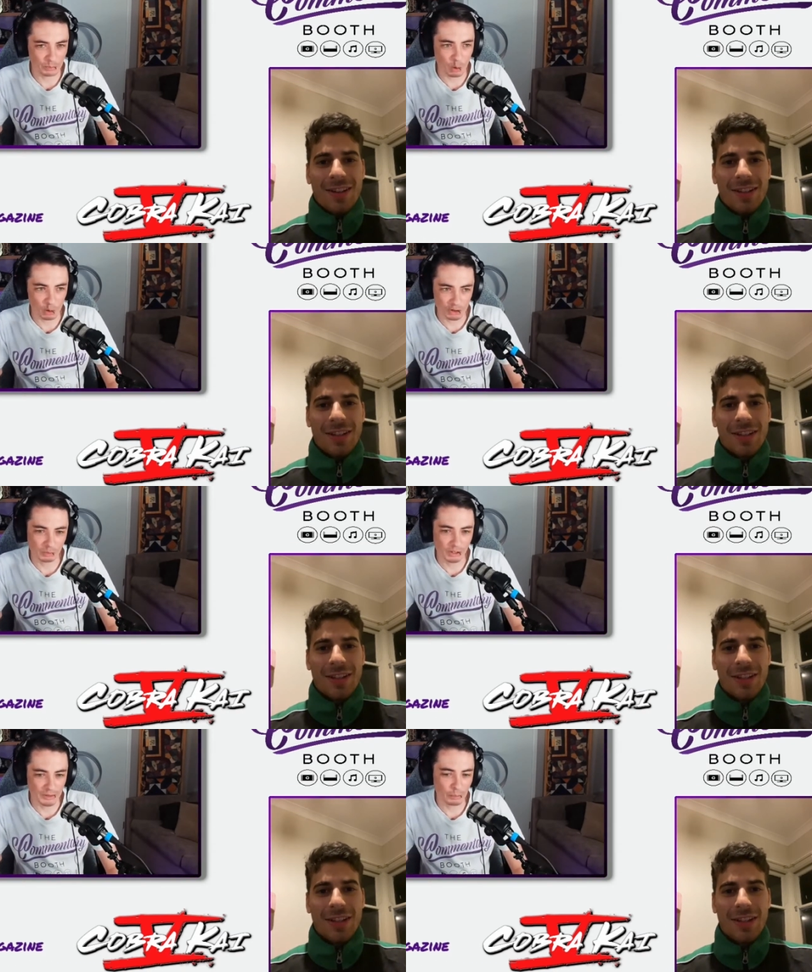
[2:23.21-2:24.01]

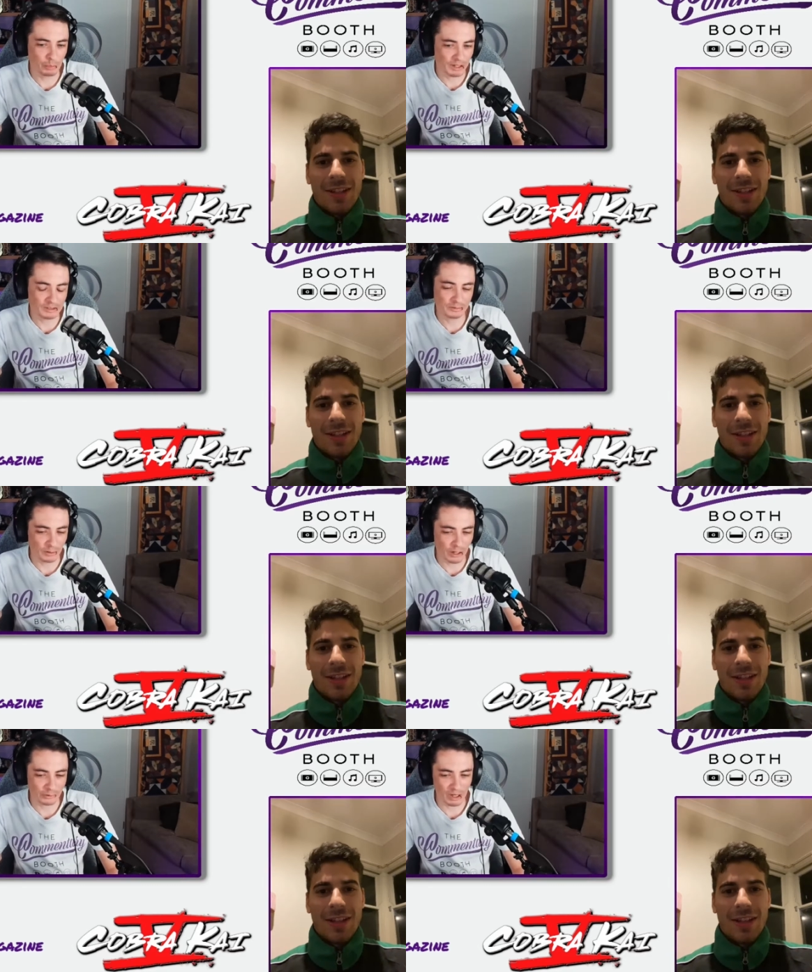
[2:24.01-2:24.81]
Speaker 1: possibly the best
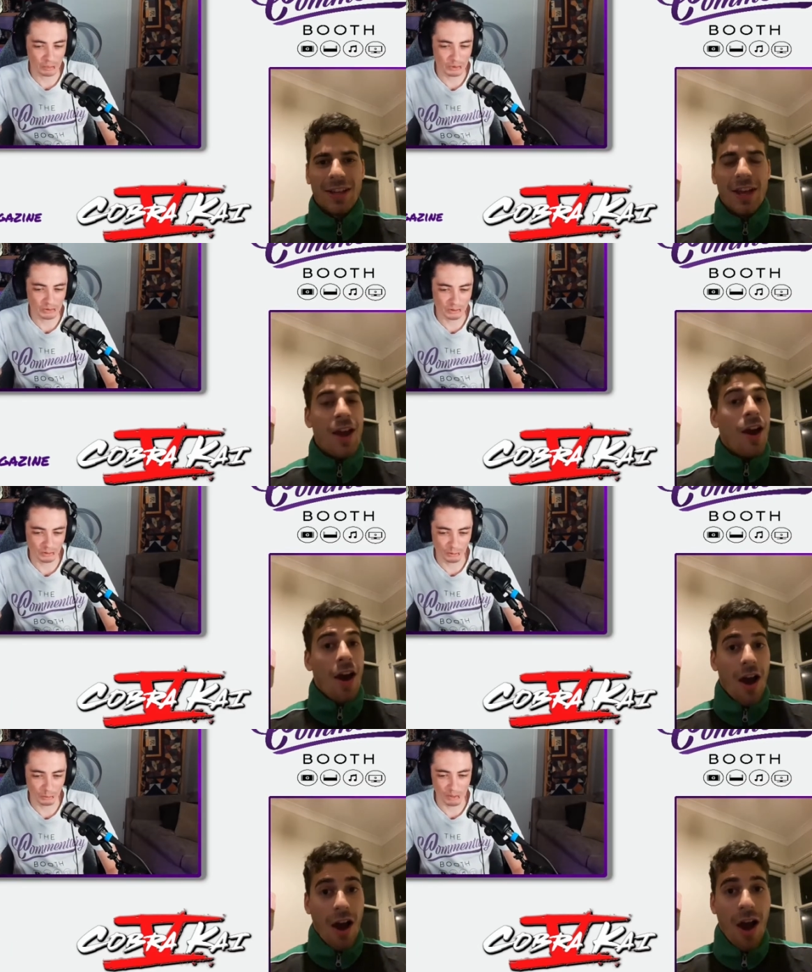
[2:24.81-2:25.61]
final
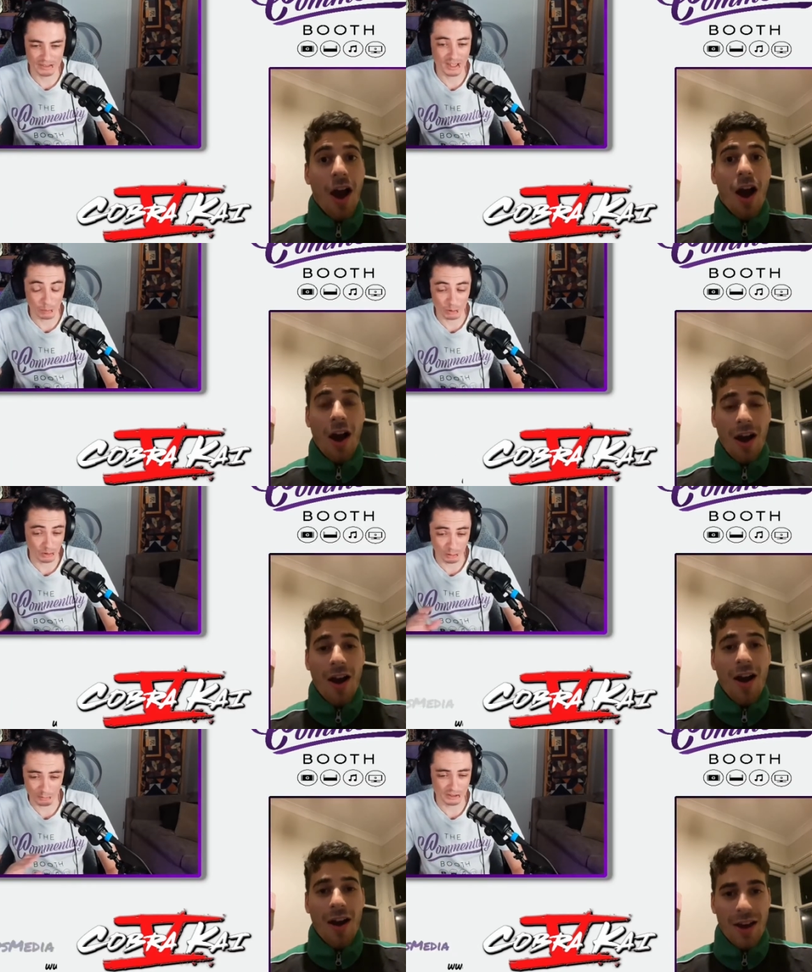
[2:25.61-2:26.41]
episode or best
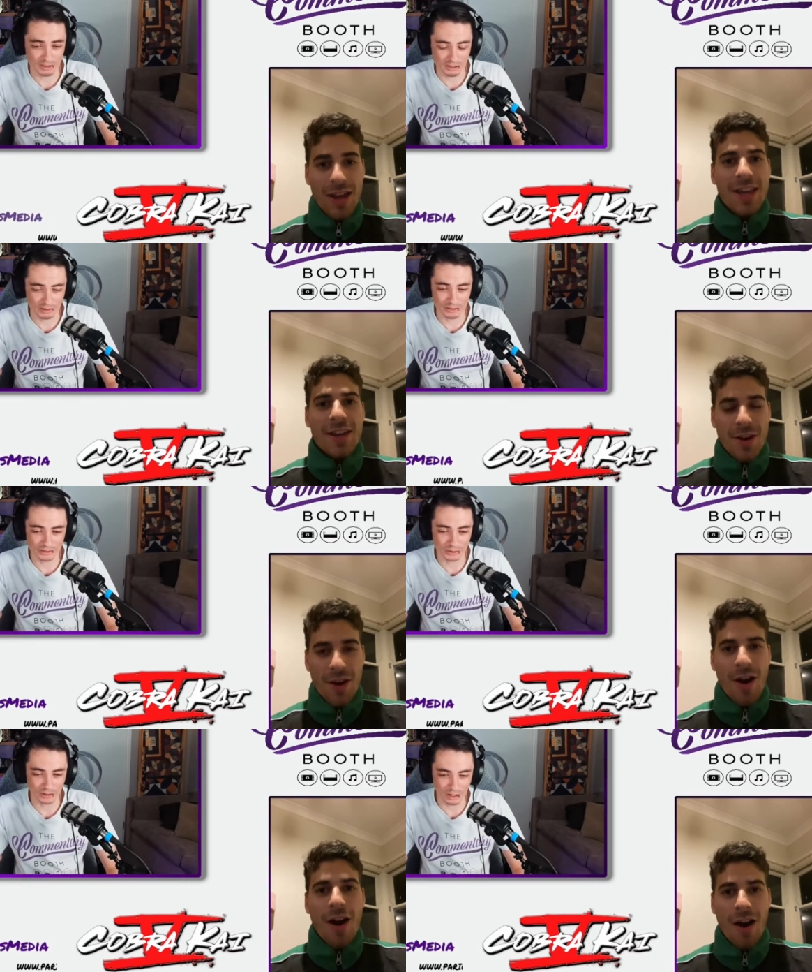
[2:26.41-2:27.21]
episode of the
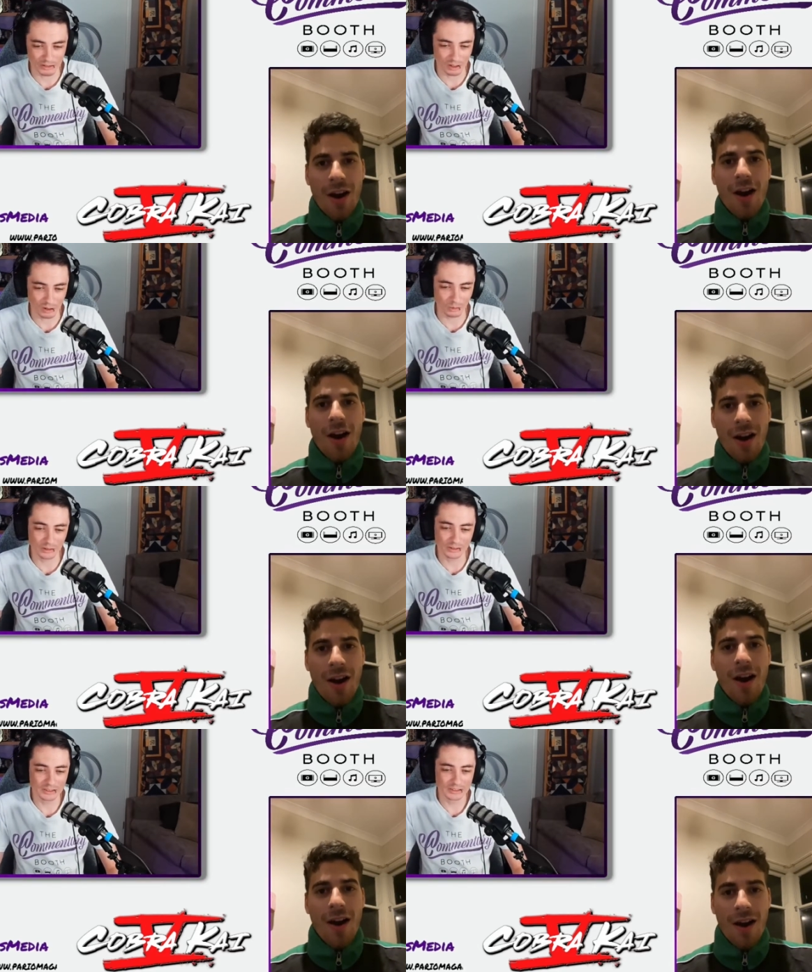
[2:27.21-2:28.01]
series as a whole.
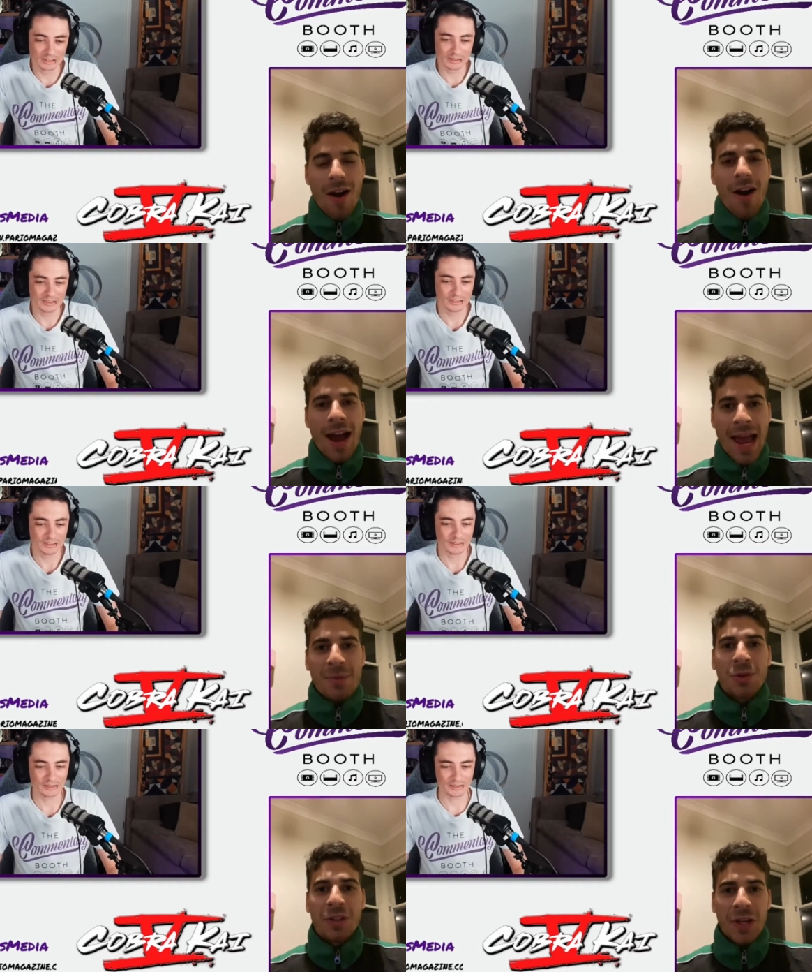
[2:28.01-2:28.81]
Speaker 2: I
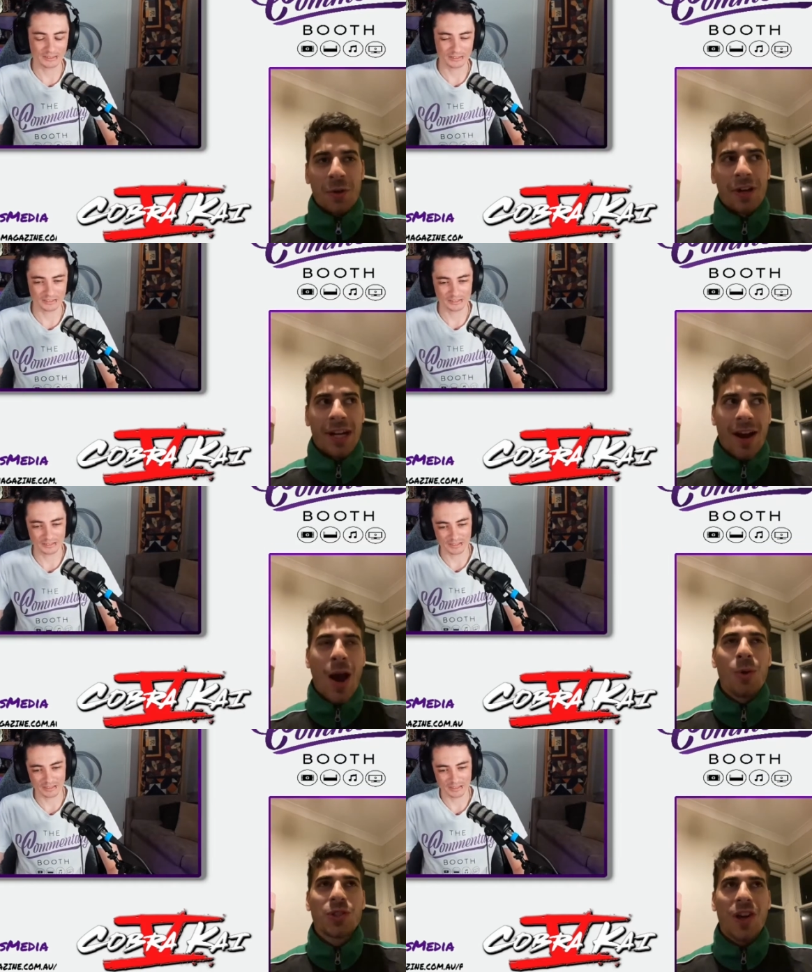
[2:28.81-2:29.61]
absolutely agree. I
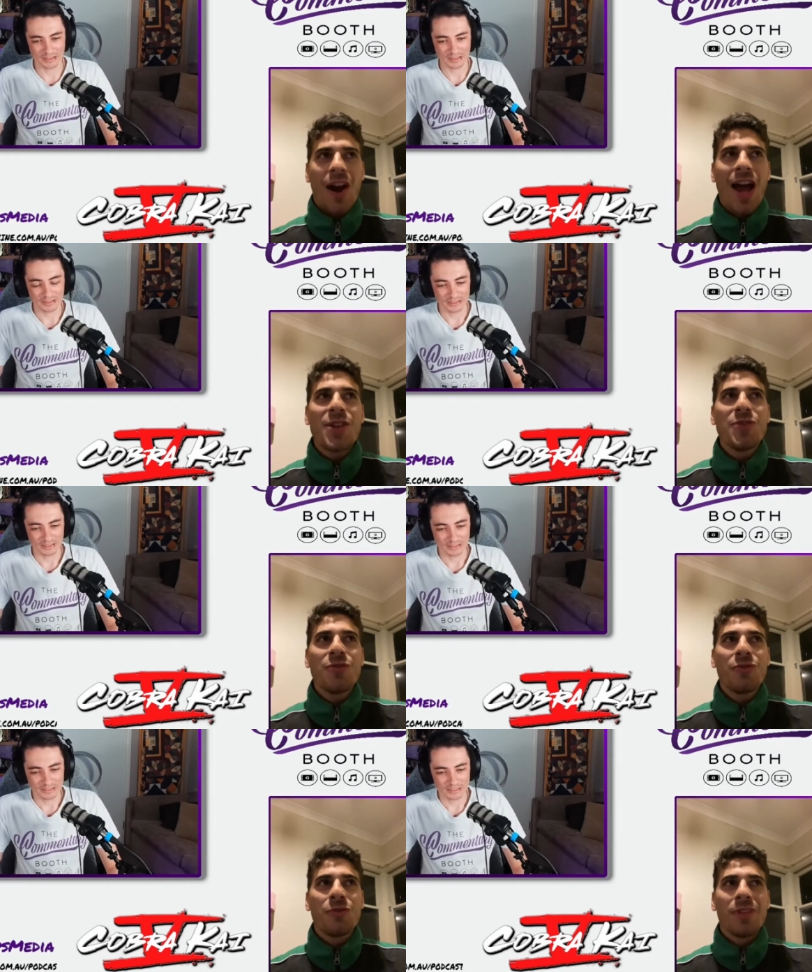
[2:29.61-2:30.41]
was kind of
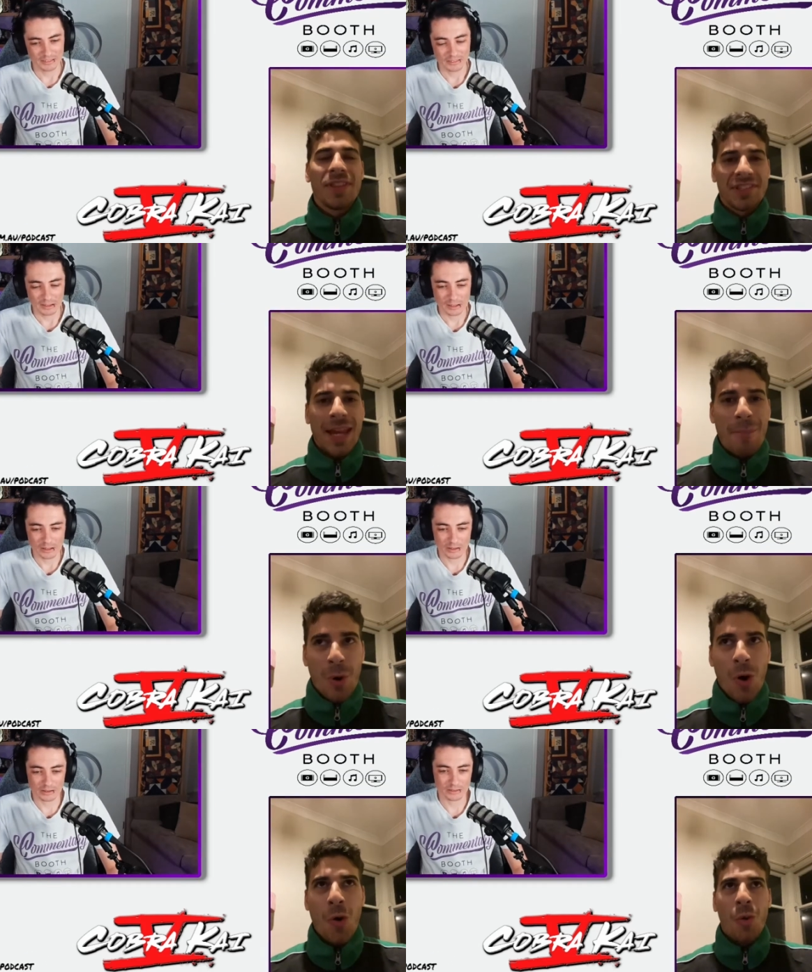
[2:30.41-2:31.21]
in the same
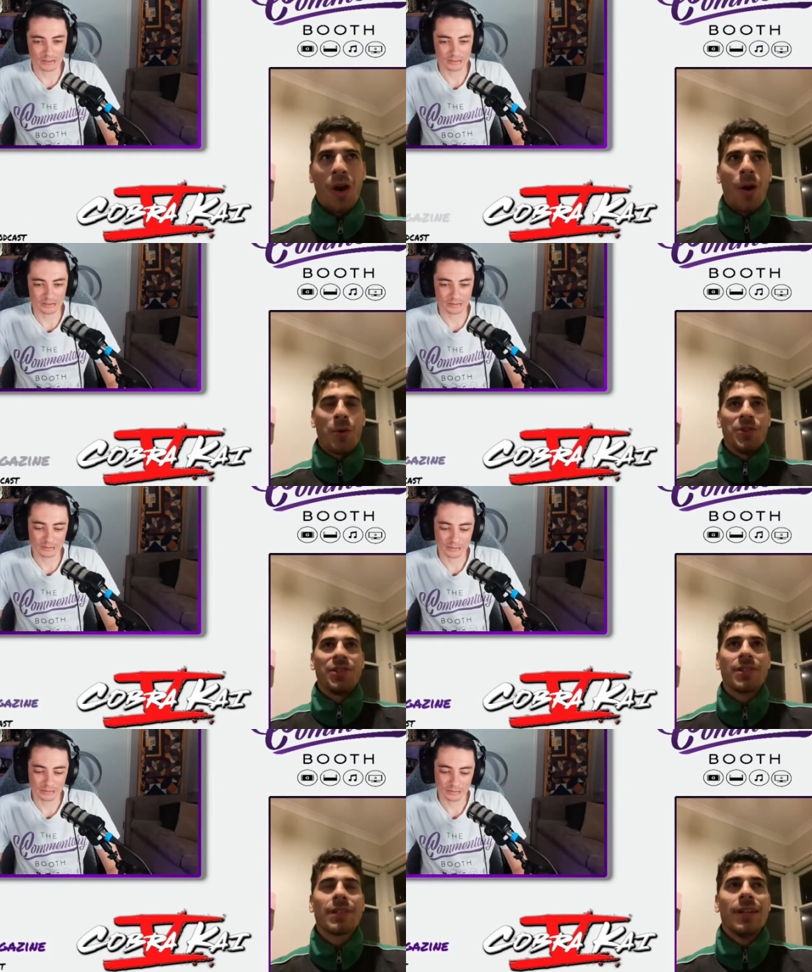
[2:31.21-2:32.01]
boat where I
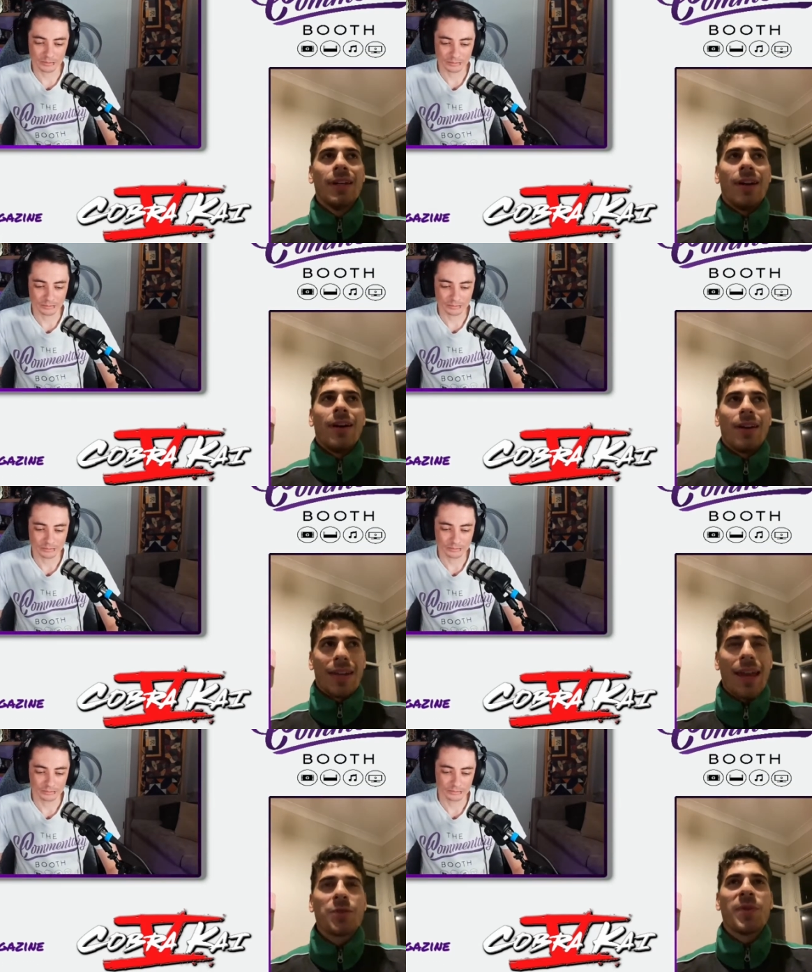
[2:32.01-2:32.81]
was again, it was a